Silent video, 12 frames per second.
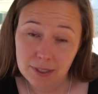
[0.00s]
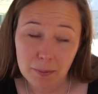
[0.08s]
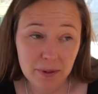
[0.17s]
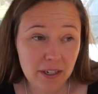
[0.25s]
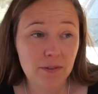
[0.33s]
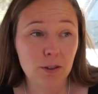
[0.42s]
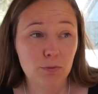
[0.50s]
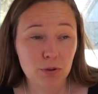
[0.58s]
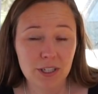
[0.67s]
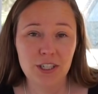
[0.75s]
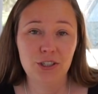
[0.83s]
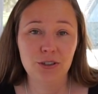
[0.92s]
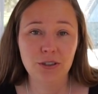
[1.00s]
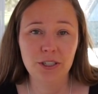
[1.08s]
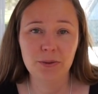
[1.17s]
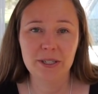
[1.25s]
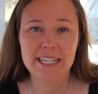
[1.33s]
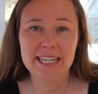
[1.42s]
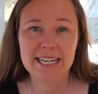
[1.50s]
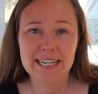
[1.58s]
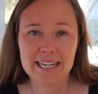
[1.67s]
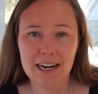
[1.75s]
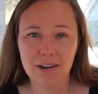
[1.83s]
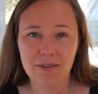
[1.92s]
but if you're pretty sure you want to get a
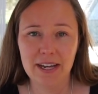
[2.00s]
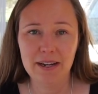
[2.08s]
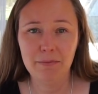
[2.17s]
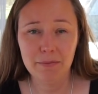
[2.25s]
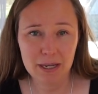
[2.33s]
caravan,